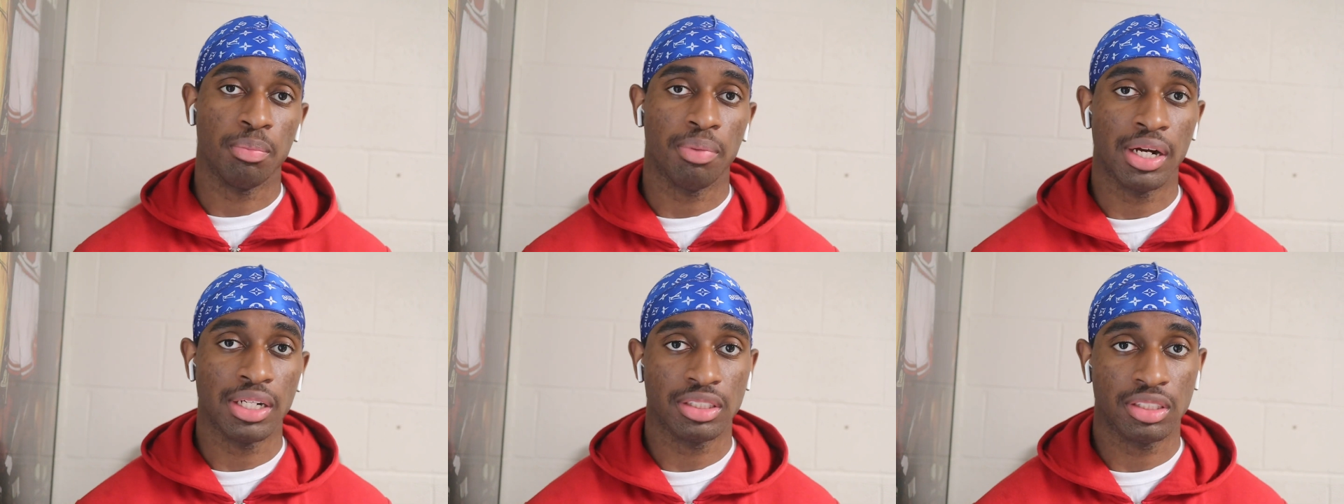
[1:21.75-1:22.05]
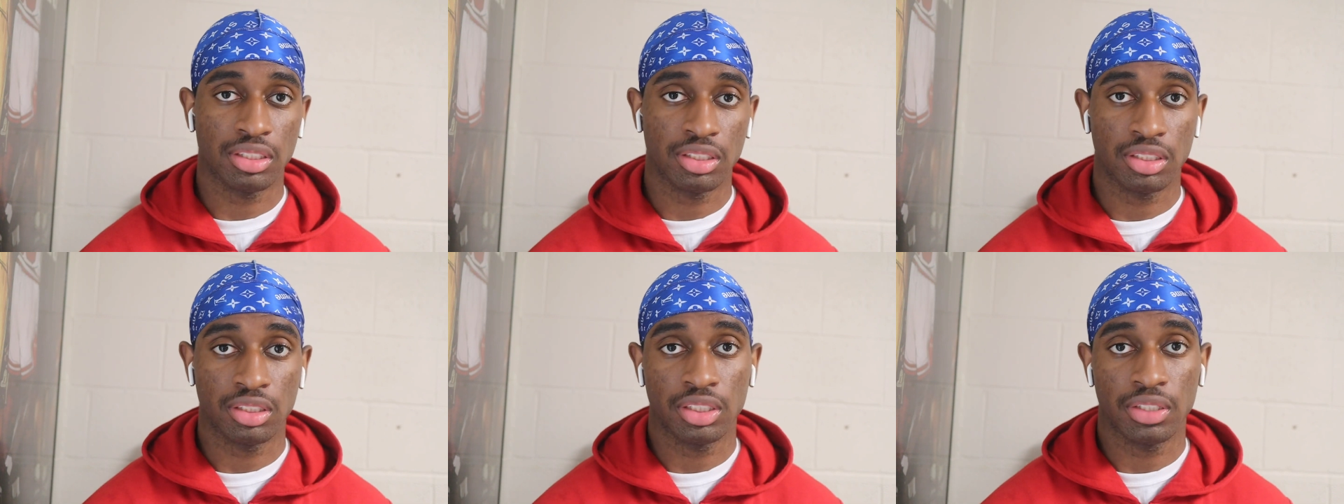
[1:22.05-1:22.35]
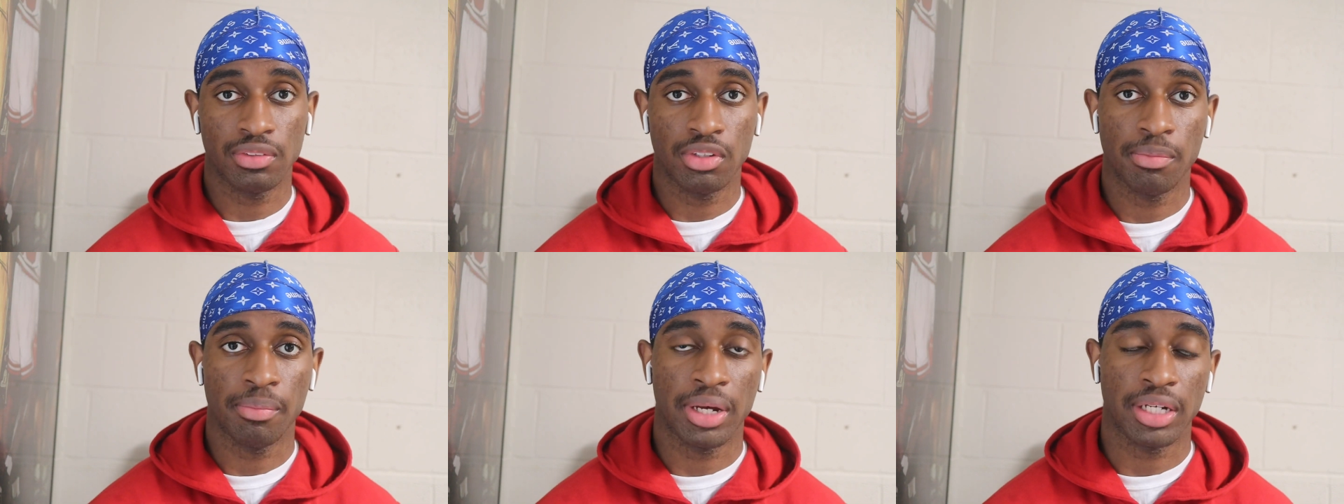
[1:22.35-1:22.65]
process of
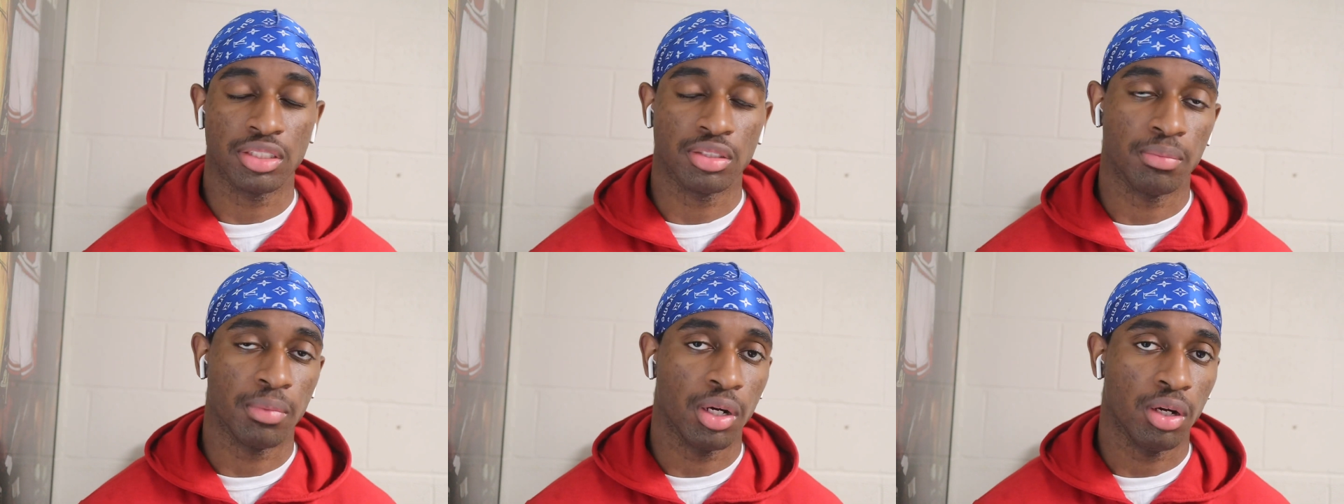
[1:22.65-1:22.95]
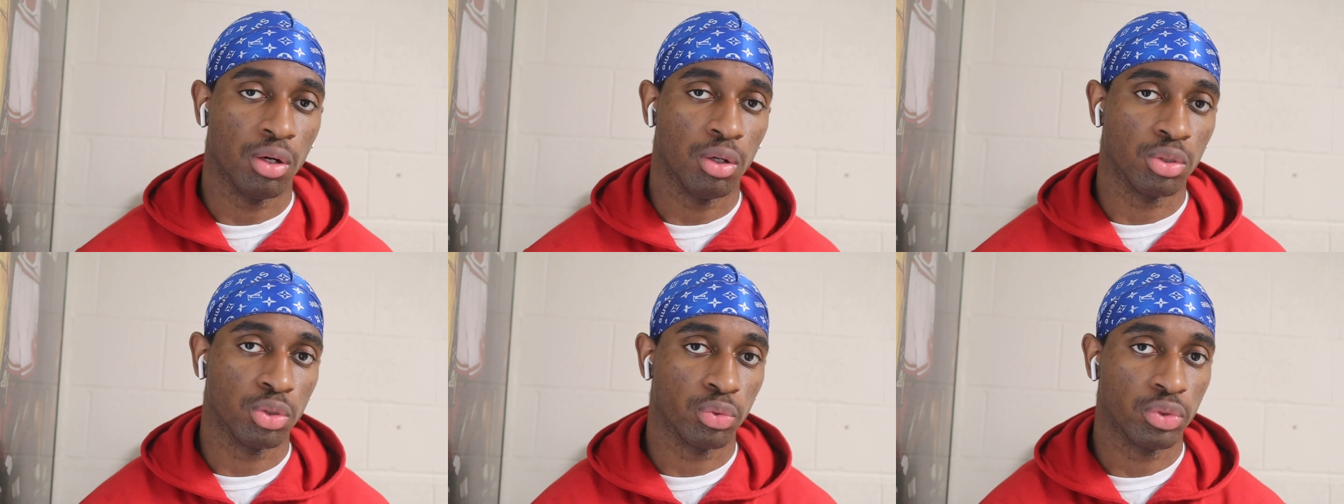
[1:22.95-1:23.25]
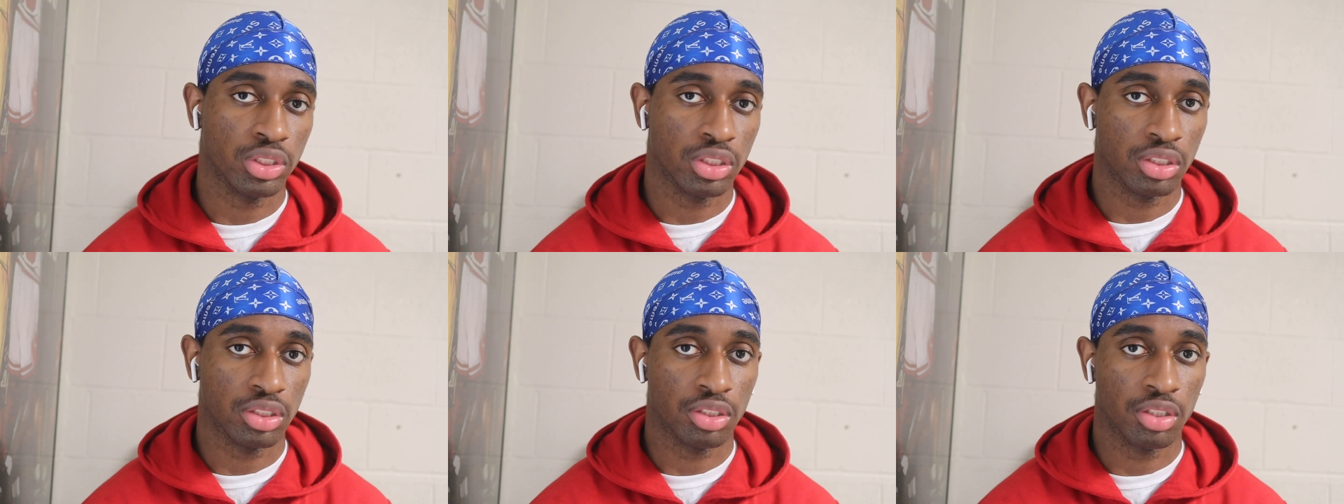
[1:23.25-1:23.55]
shifting back to my old
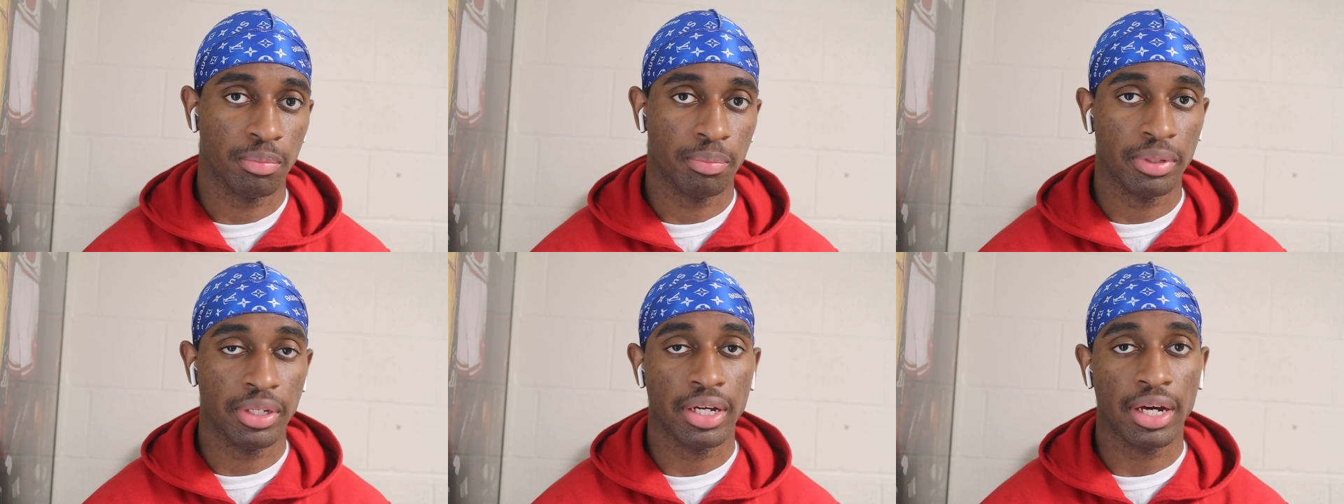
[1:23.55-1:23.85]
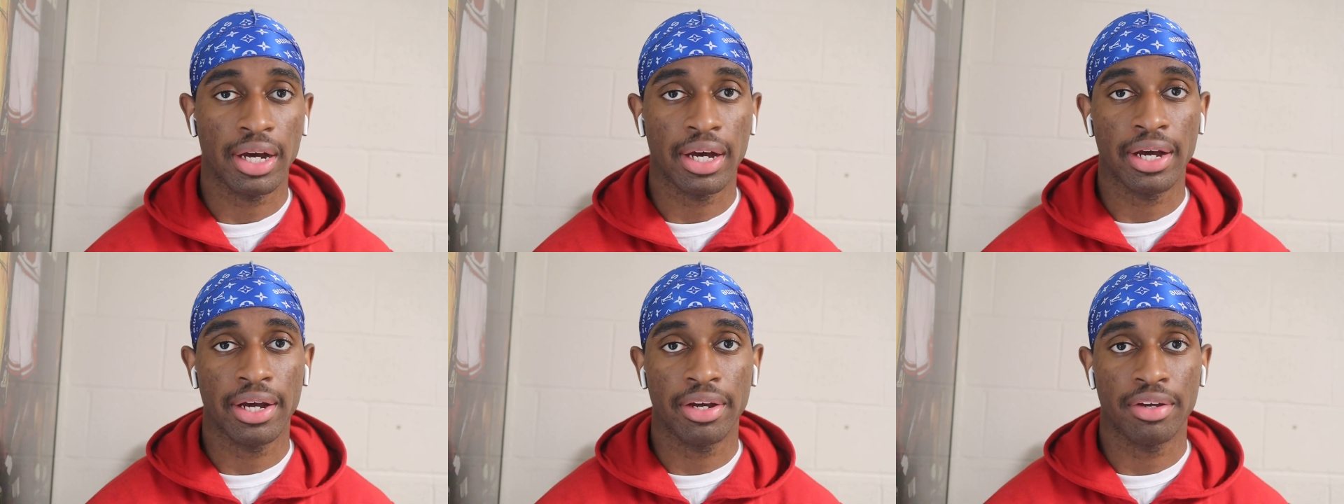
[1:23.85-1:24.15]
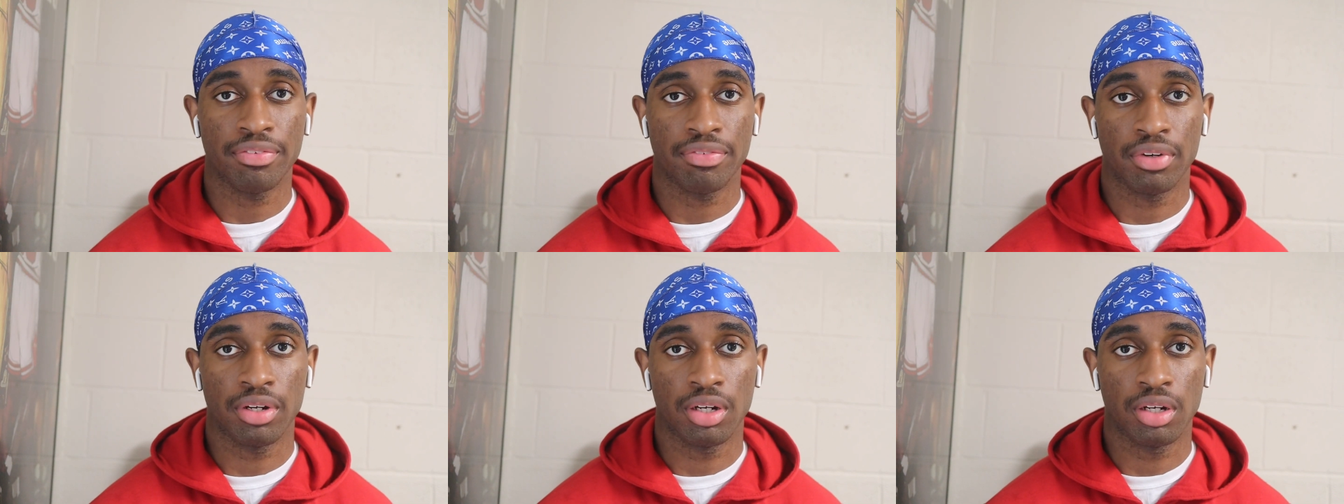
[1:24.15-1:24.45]
360 Beehive.